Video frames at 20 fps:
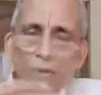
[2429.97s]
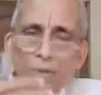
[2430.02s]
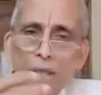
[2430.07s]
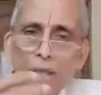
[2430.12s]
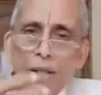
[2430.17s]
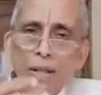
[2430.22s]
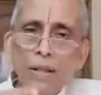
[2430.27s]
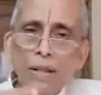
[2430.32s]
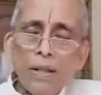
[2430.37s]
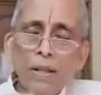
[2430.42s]

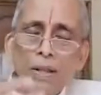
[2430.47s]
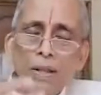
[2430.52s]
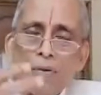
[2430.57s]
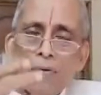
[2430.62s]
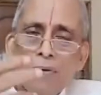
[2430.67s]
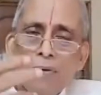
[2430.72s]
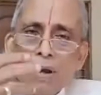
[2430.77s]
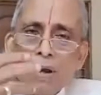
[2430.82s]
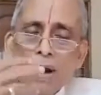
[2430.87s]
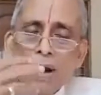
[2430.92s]
Then
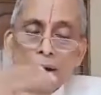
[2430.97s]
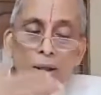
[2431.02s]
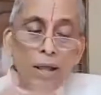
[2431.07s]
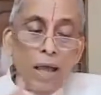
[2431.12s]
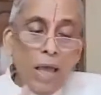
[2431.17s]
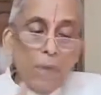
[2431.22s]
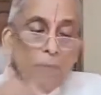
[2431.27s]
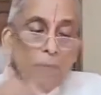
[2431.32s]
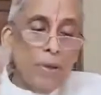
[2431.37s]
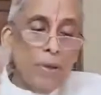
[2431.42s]
you are
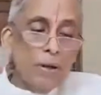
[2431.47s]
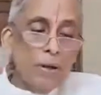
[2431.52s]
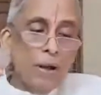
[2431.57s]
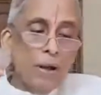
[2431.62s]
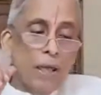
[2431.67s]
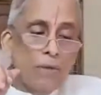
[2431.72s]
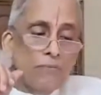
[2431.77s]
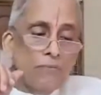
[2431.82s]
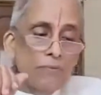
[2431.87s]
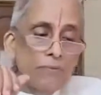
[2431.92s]
not happy
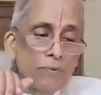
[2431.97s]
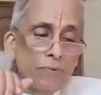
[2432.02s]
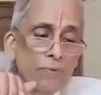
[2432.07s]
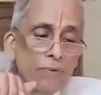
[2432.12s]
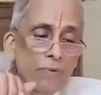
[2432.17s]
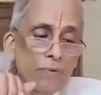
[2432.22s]
in life.